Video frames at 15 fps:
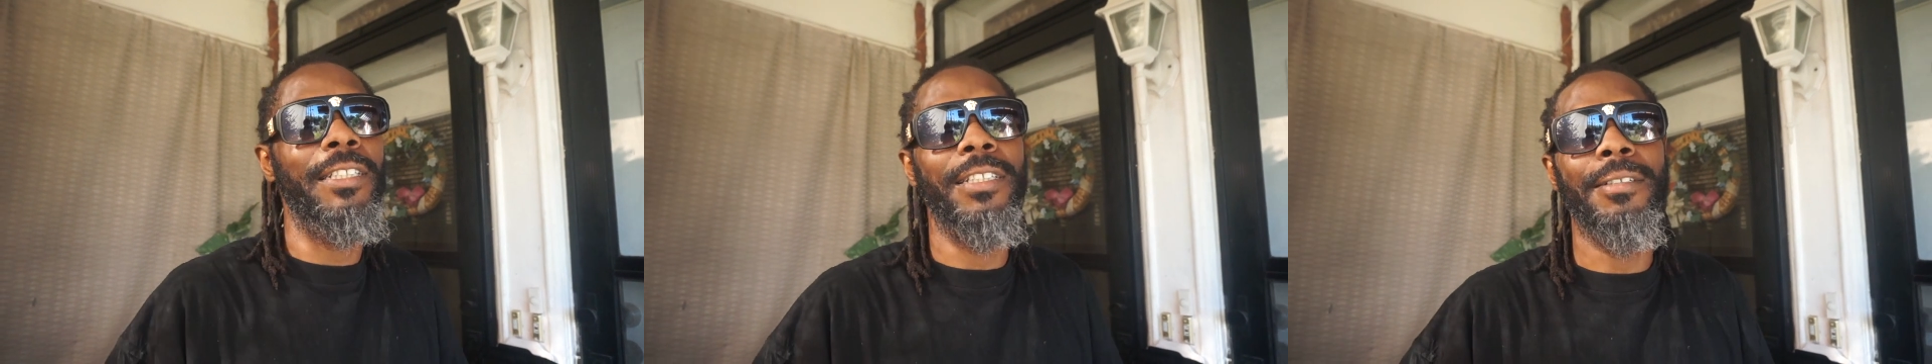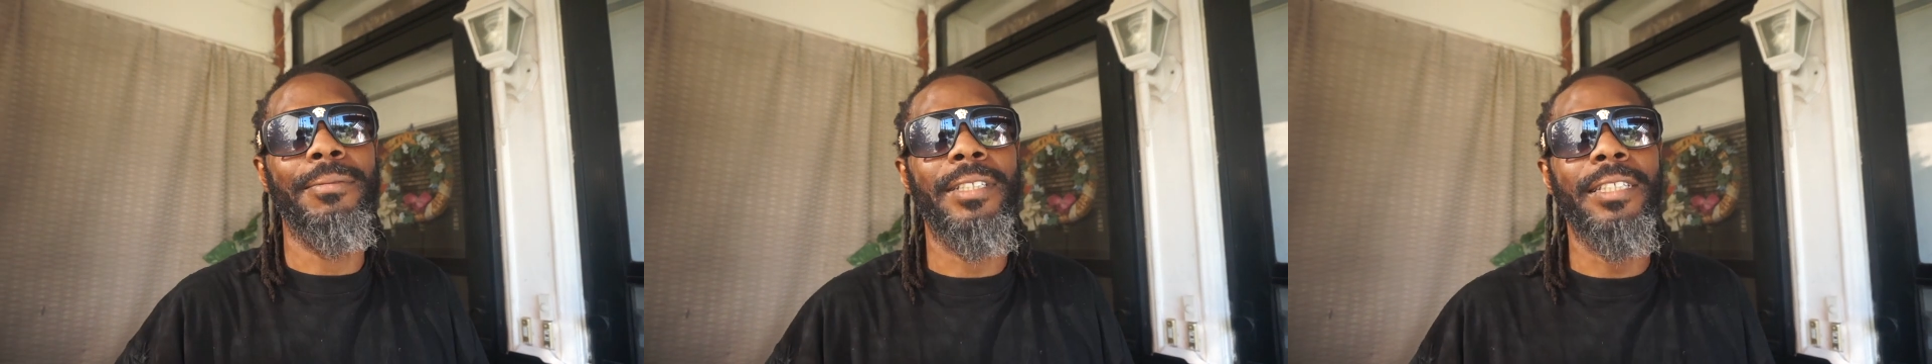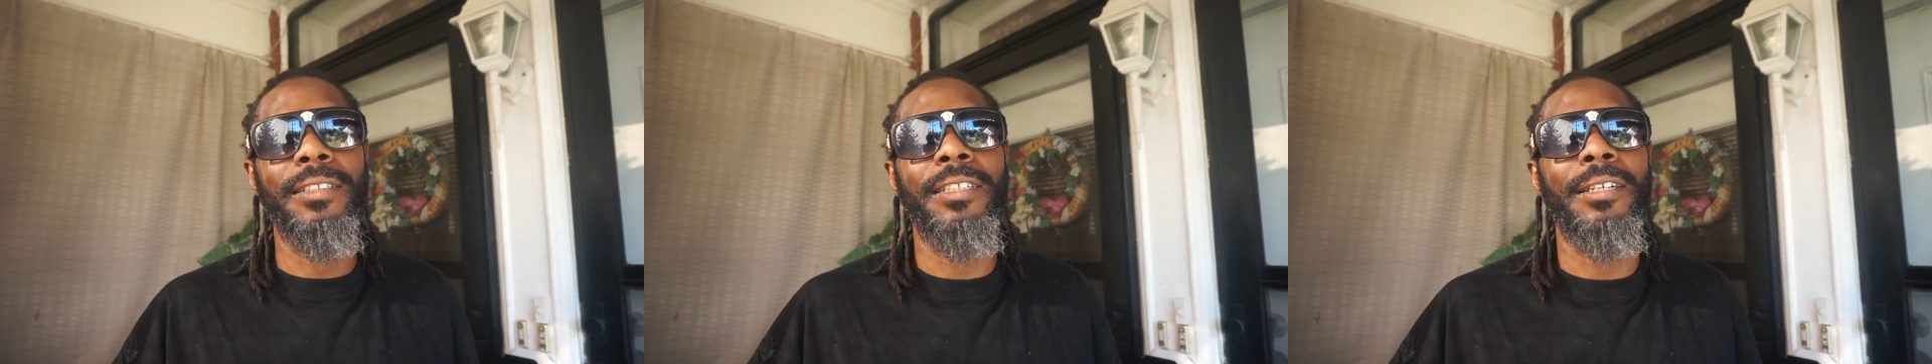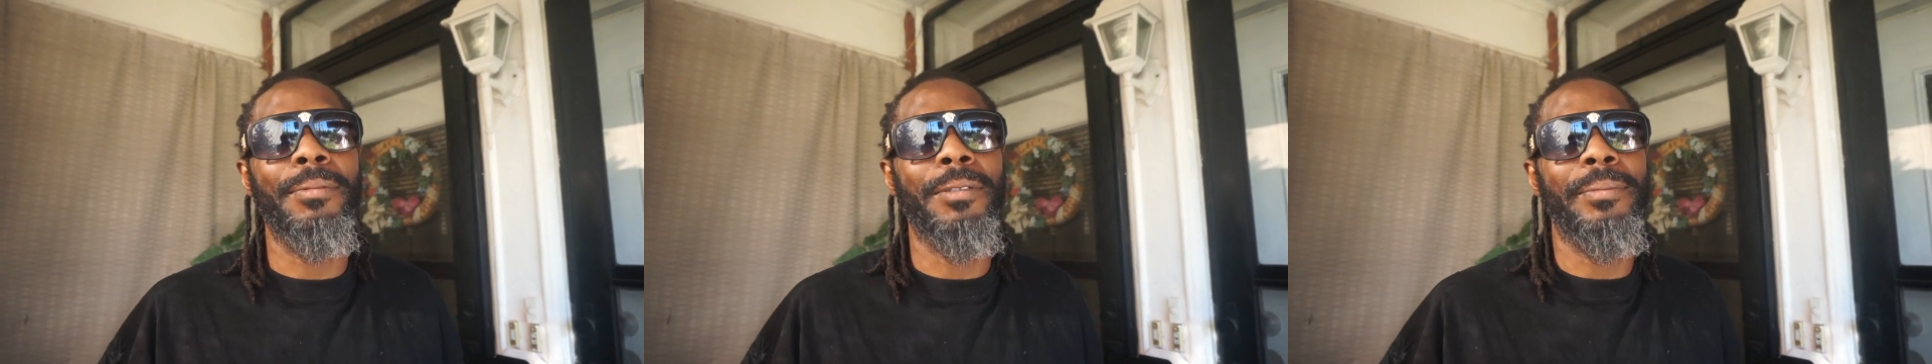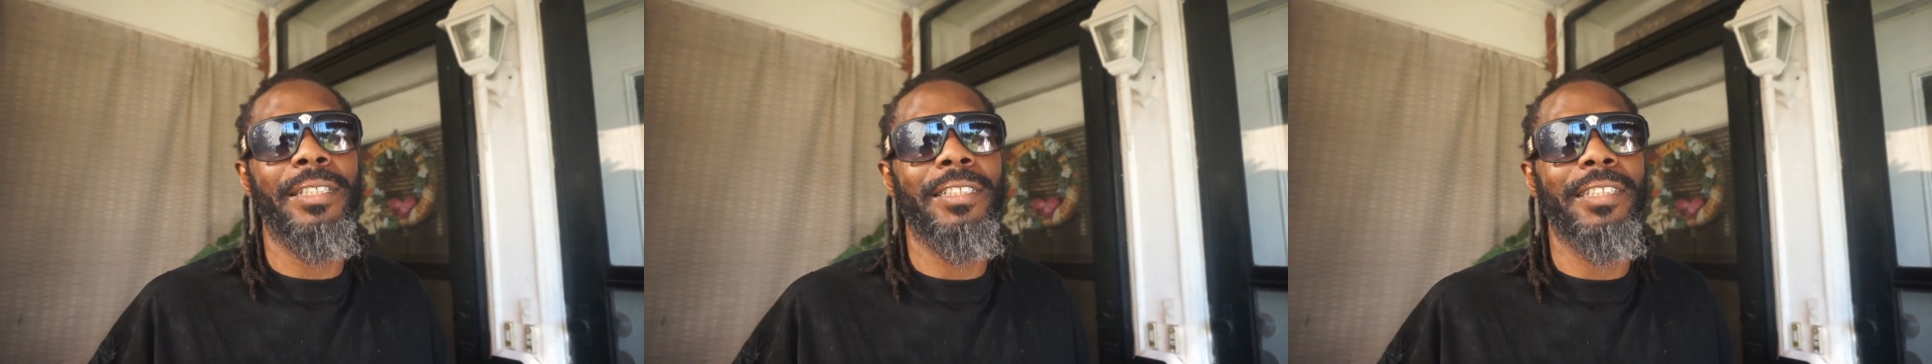kid up. Take a
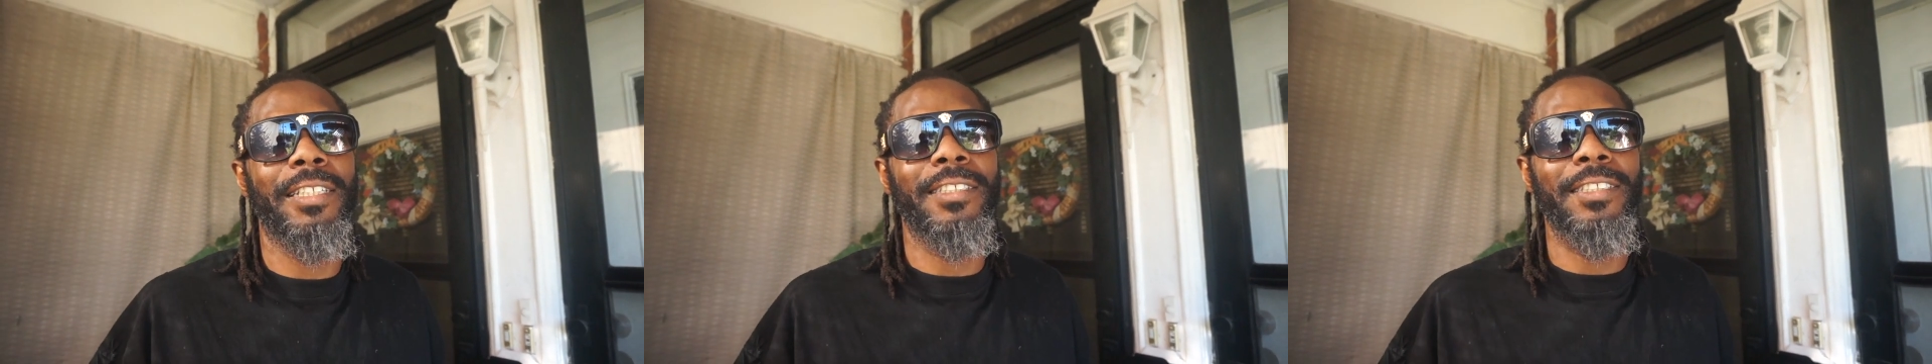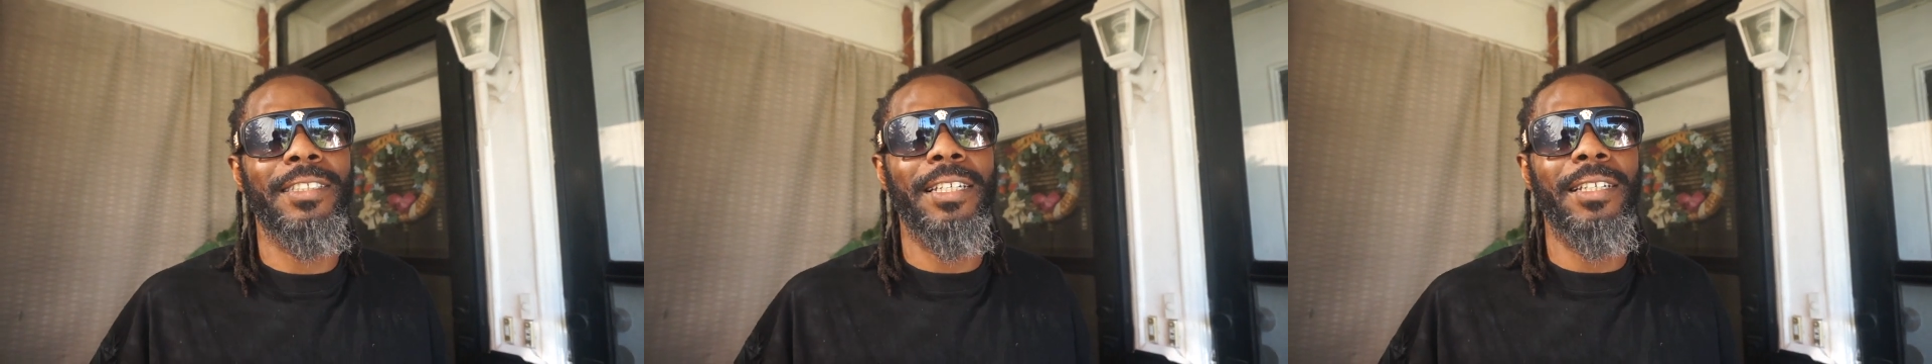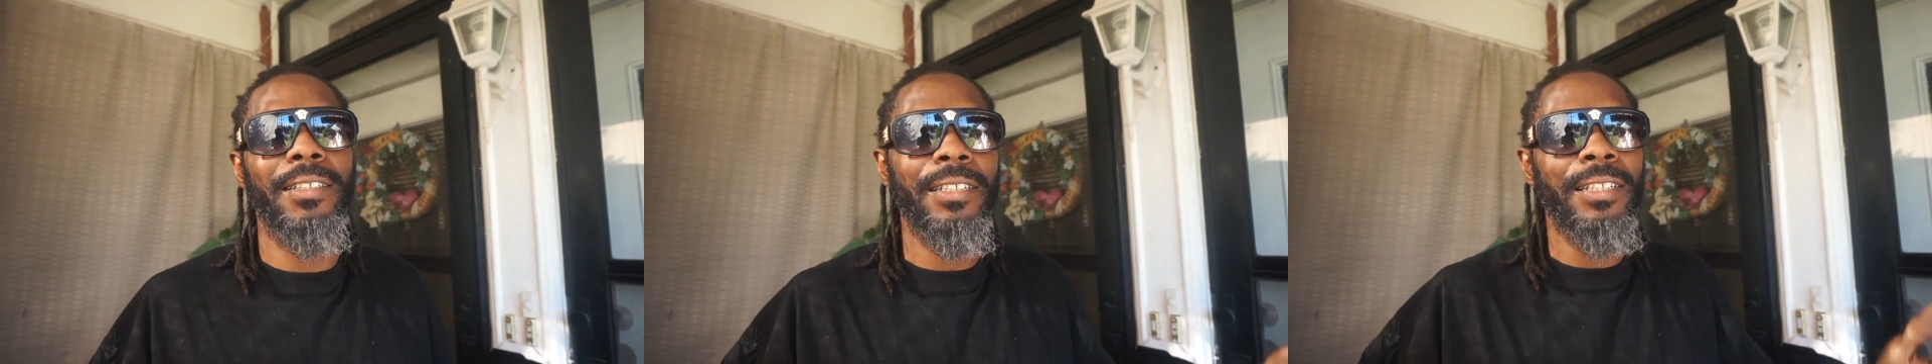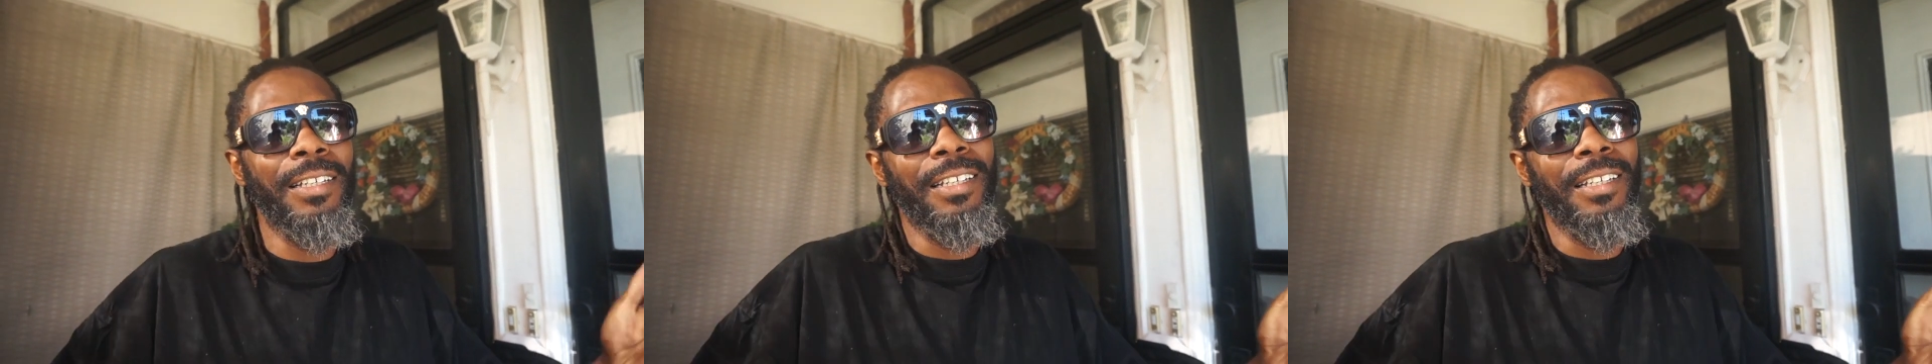couple of minutes out your day